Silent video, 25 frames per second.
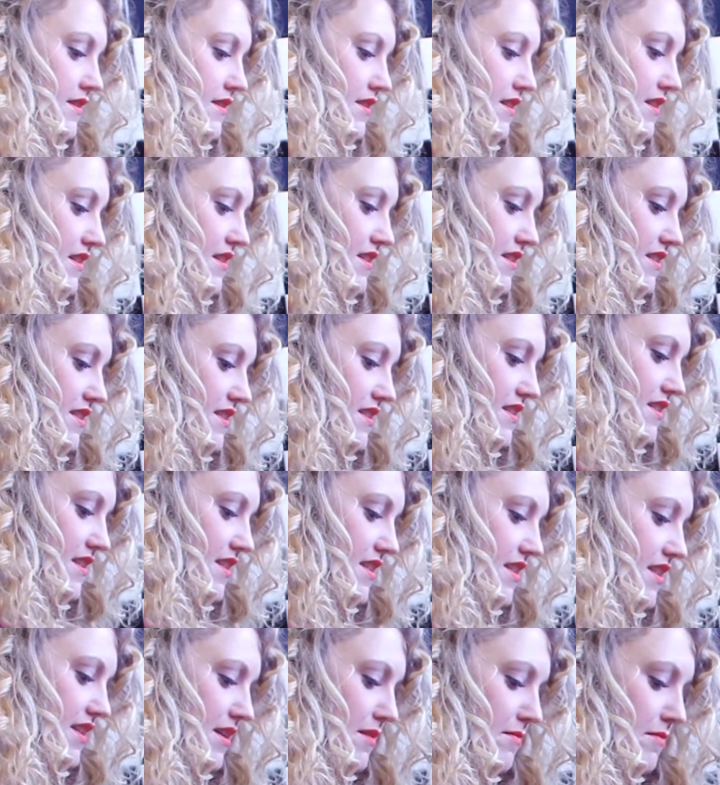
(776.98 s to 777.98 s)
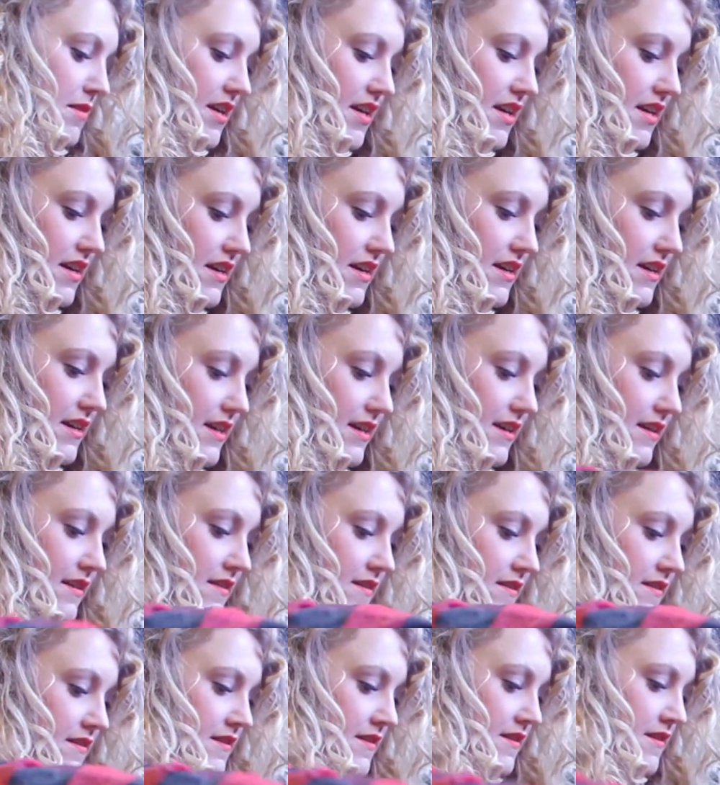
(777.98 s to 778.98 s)
starting to steam here.
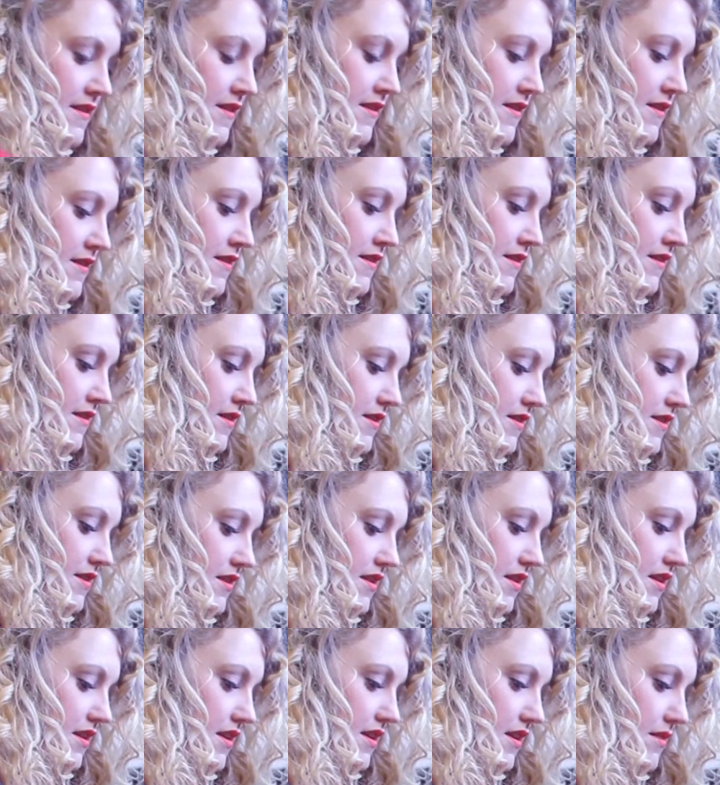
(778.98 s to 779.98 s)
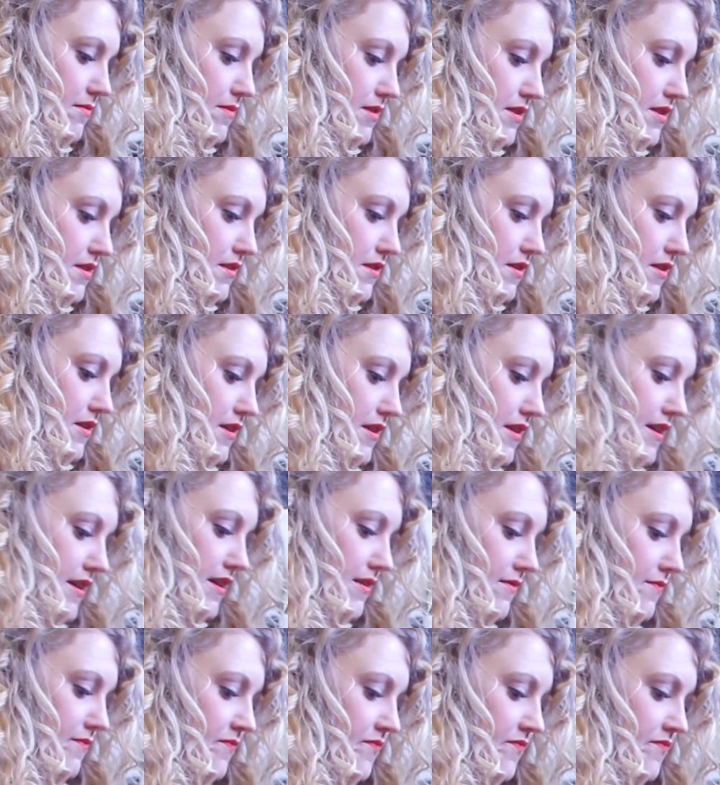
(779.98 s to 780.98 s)
I'm just going to keep
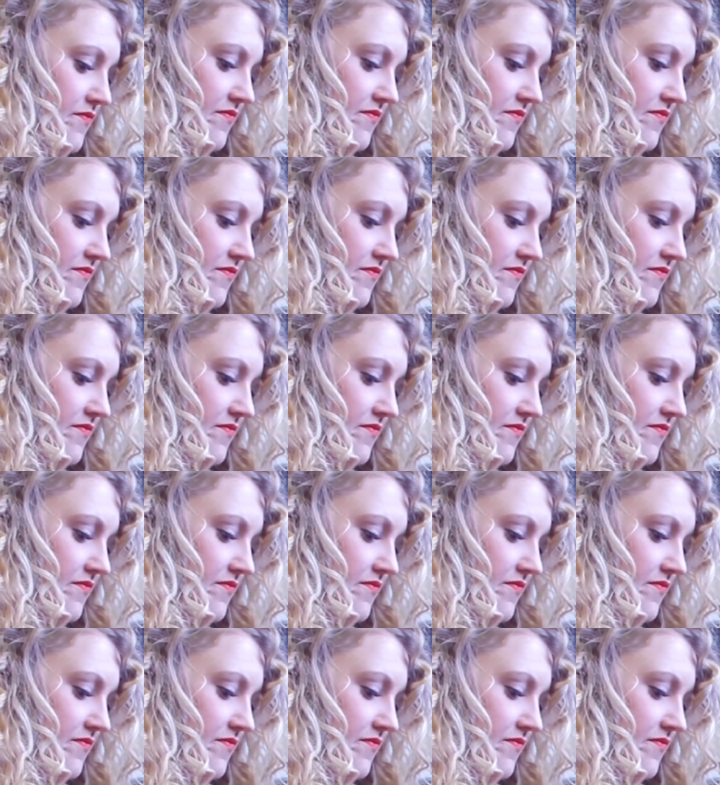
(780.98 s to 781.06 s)
stirring.